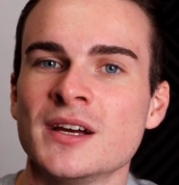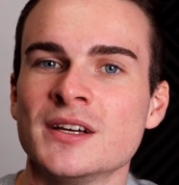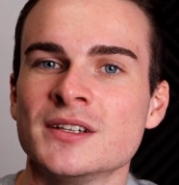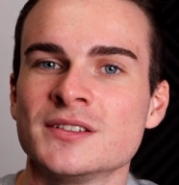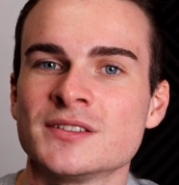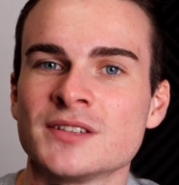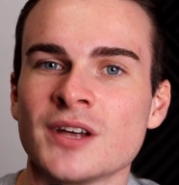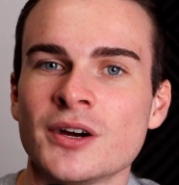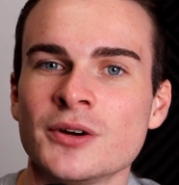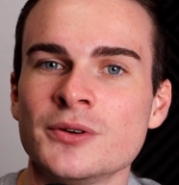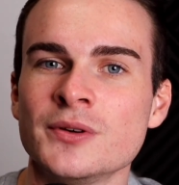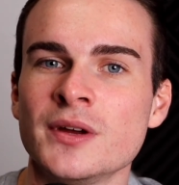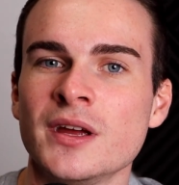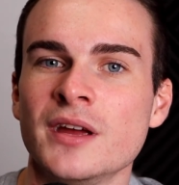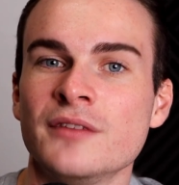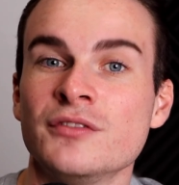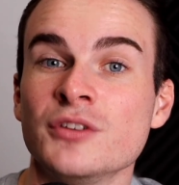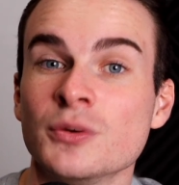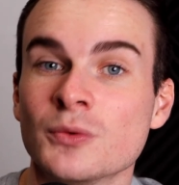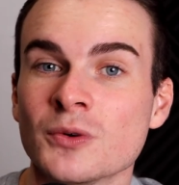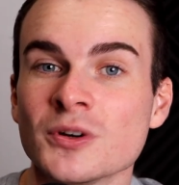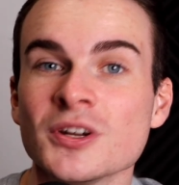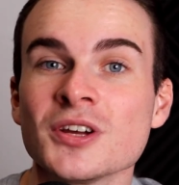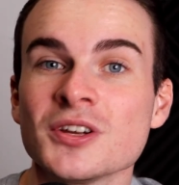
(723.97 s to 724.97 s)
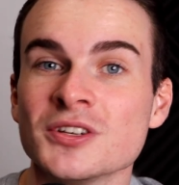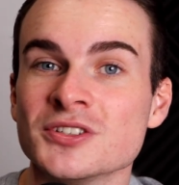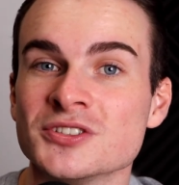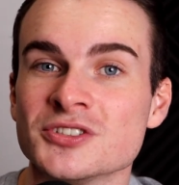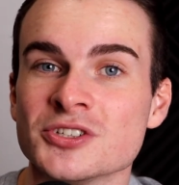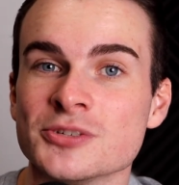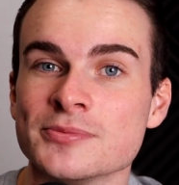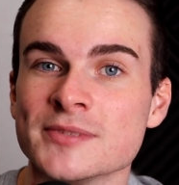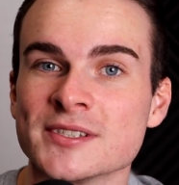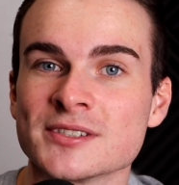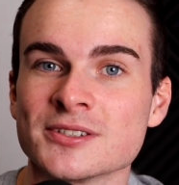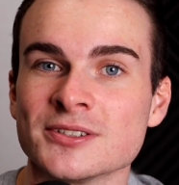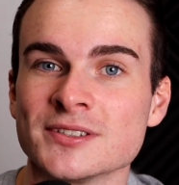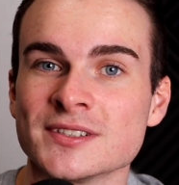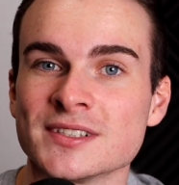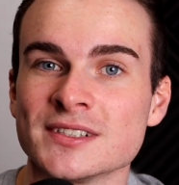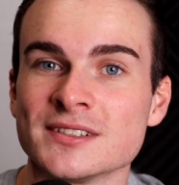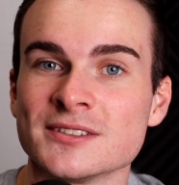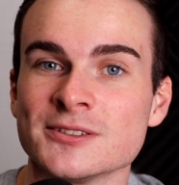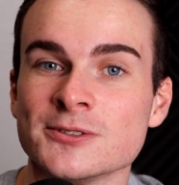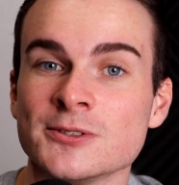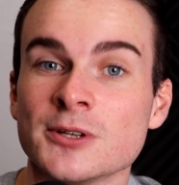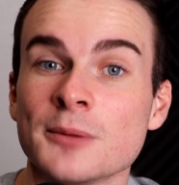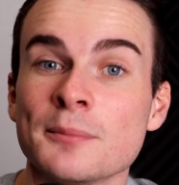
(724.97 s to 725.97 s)
So if you want to consume this
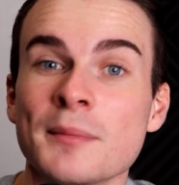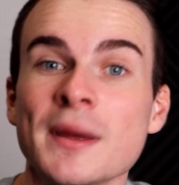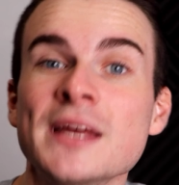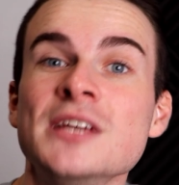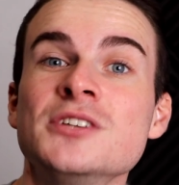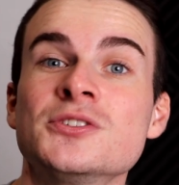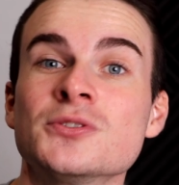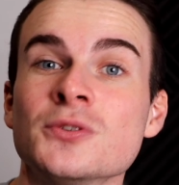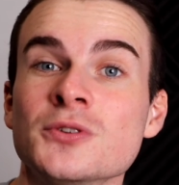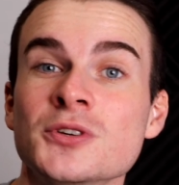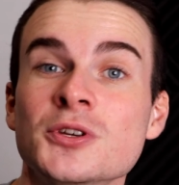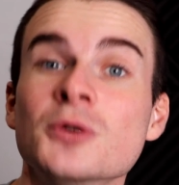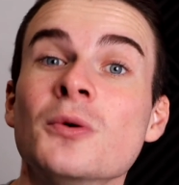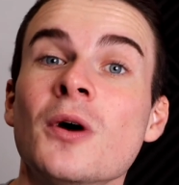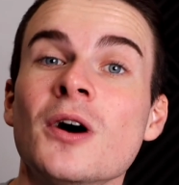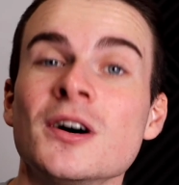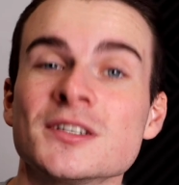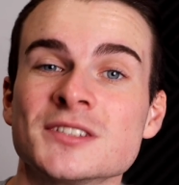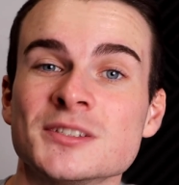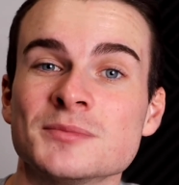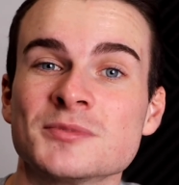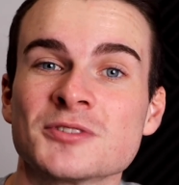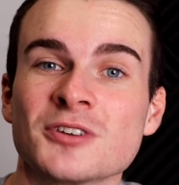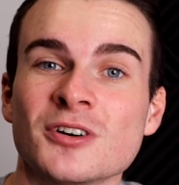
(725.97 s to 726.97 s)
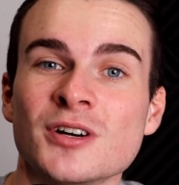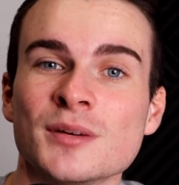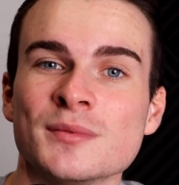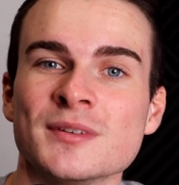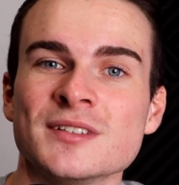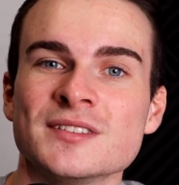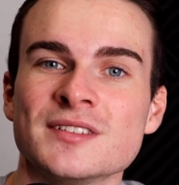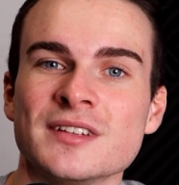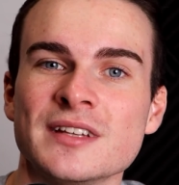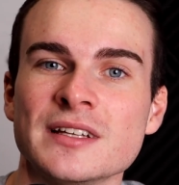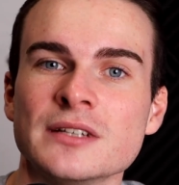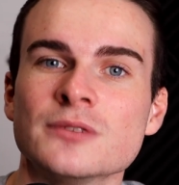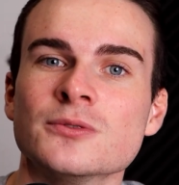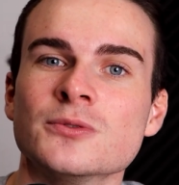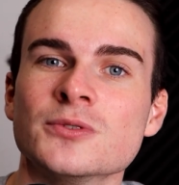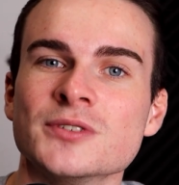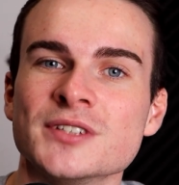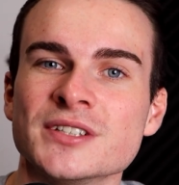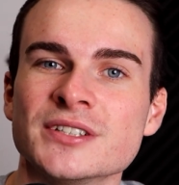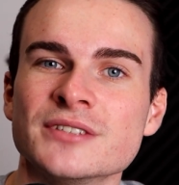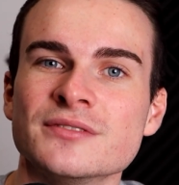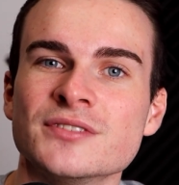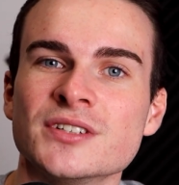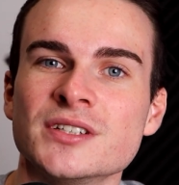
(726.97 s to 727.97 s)
content sooner, make sure you are subscribing to the
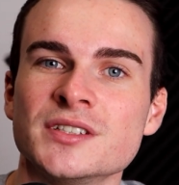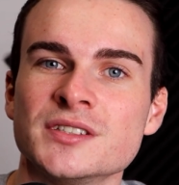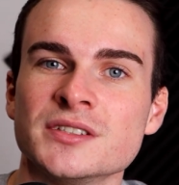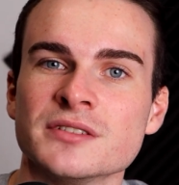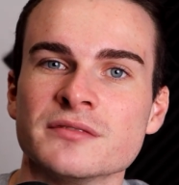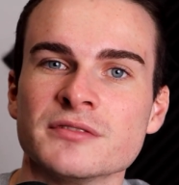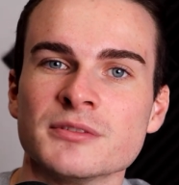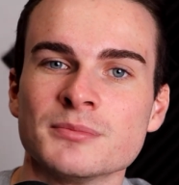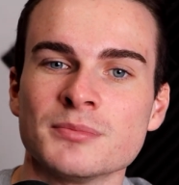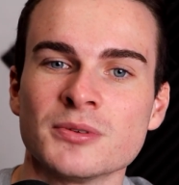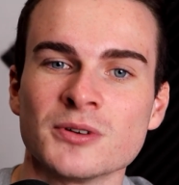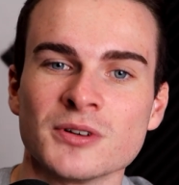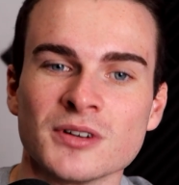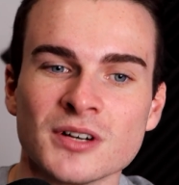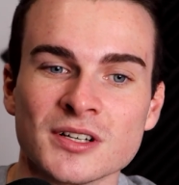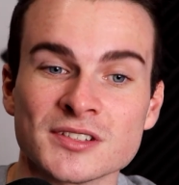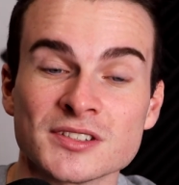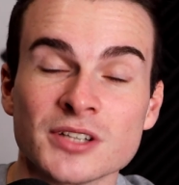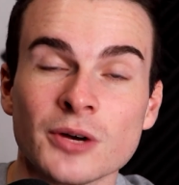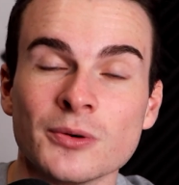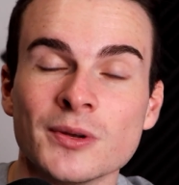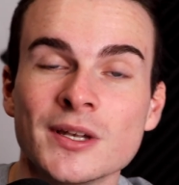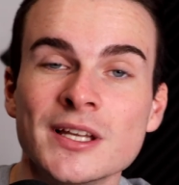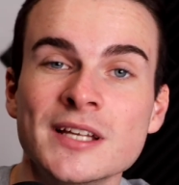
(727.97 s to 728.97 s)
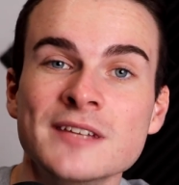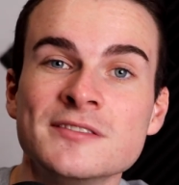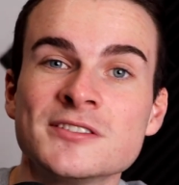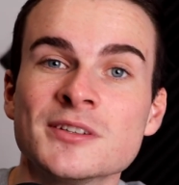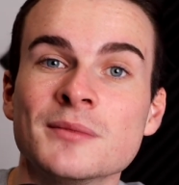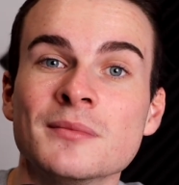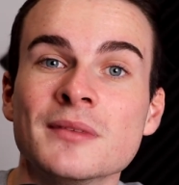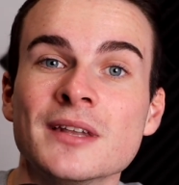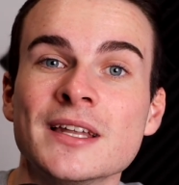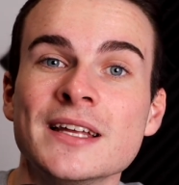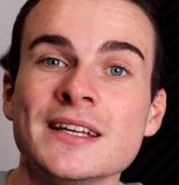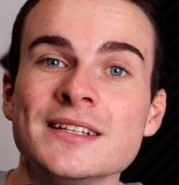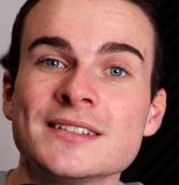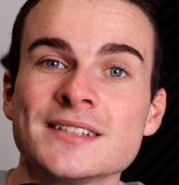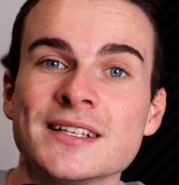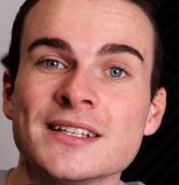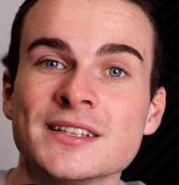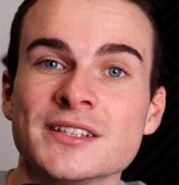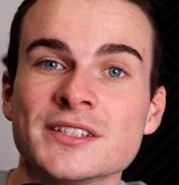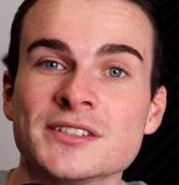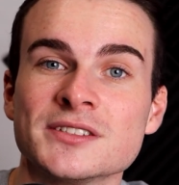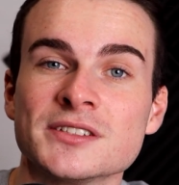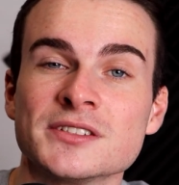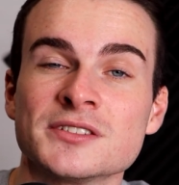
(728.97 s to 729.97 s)
audio version of the podcast. I will leave some links
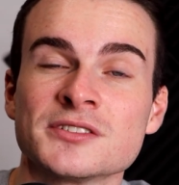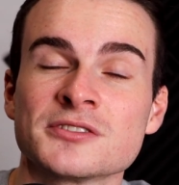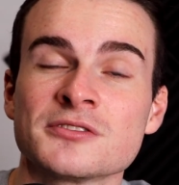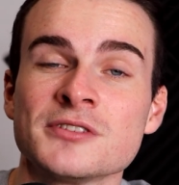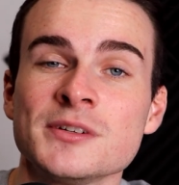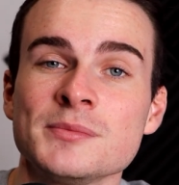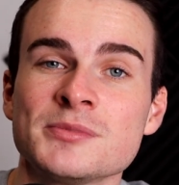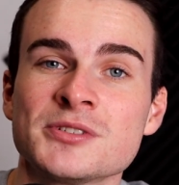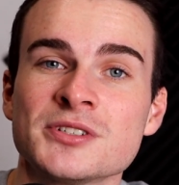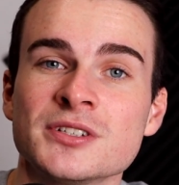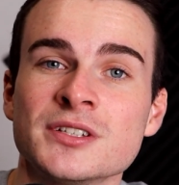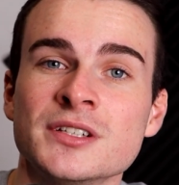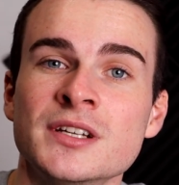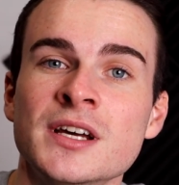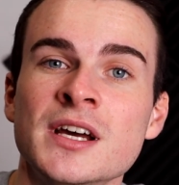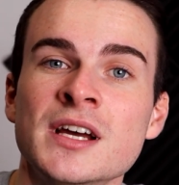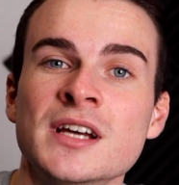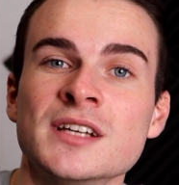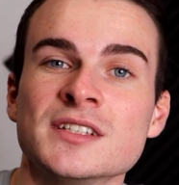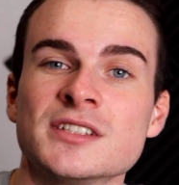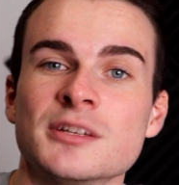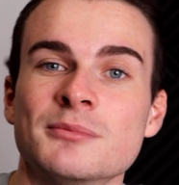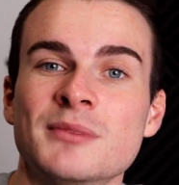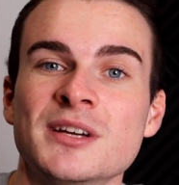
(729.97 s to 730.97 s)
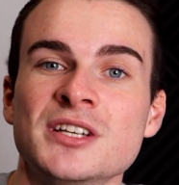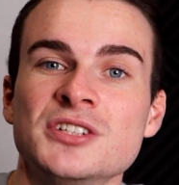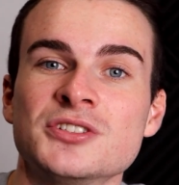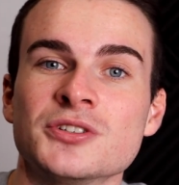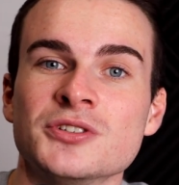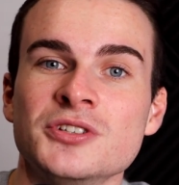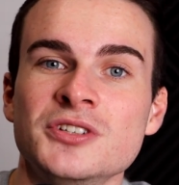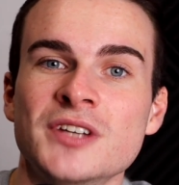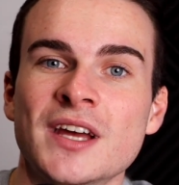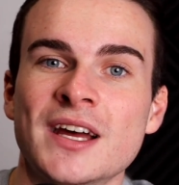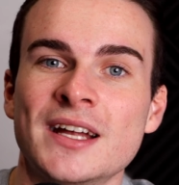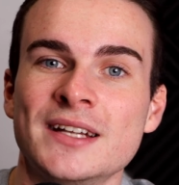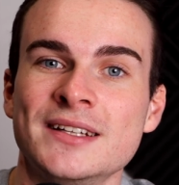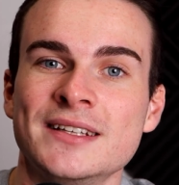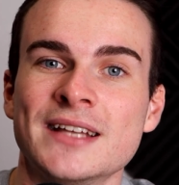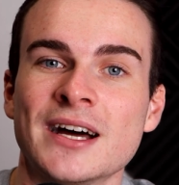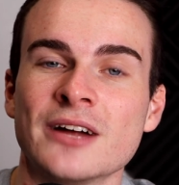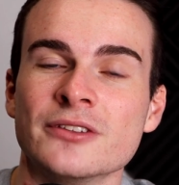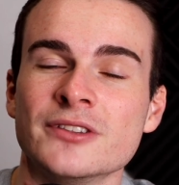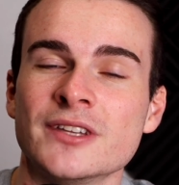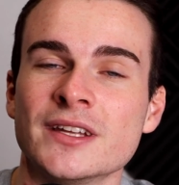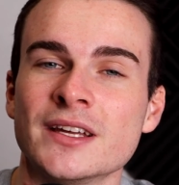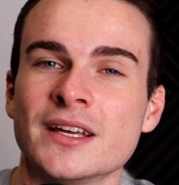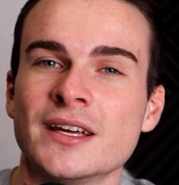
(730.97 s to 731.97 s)
in the description, so make sure you head
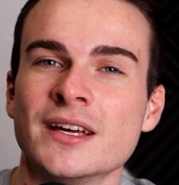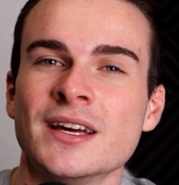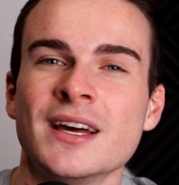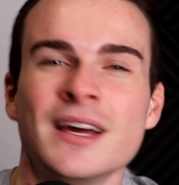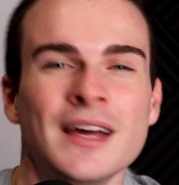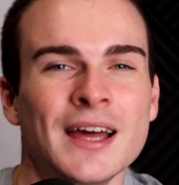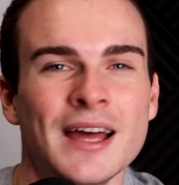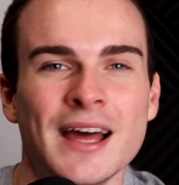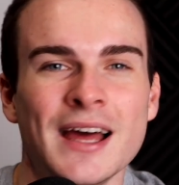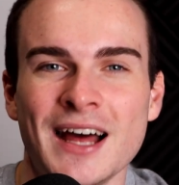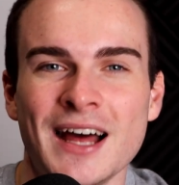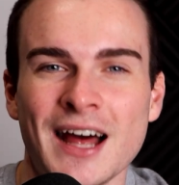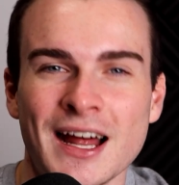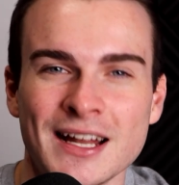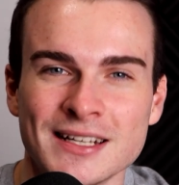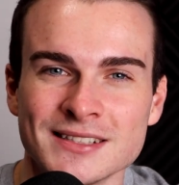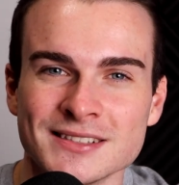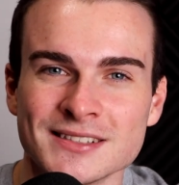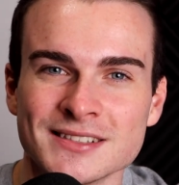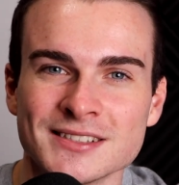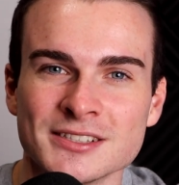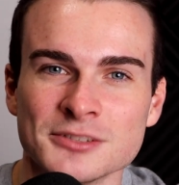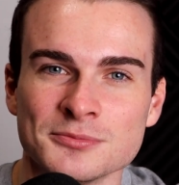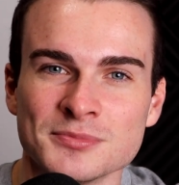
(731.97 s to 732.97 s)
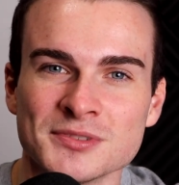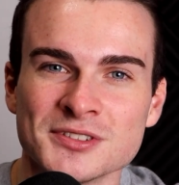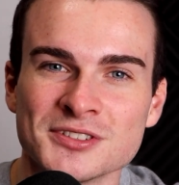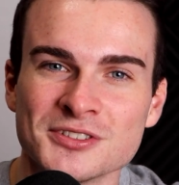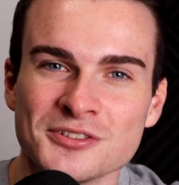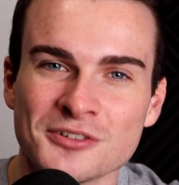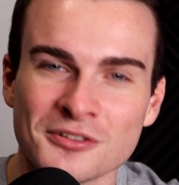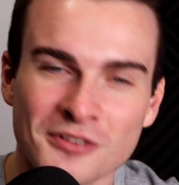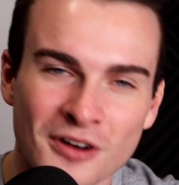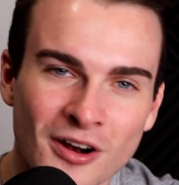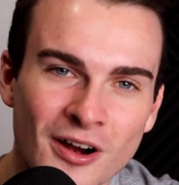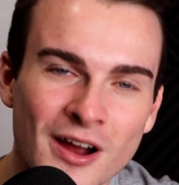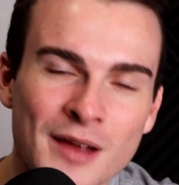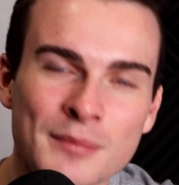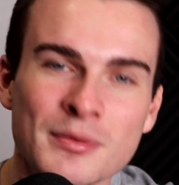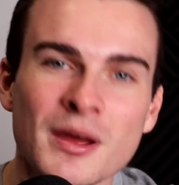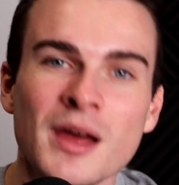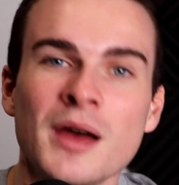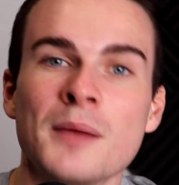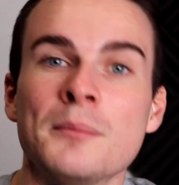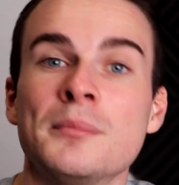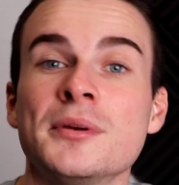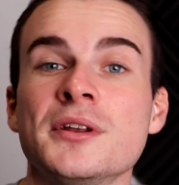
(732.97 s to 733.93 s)
down there and subscribe.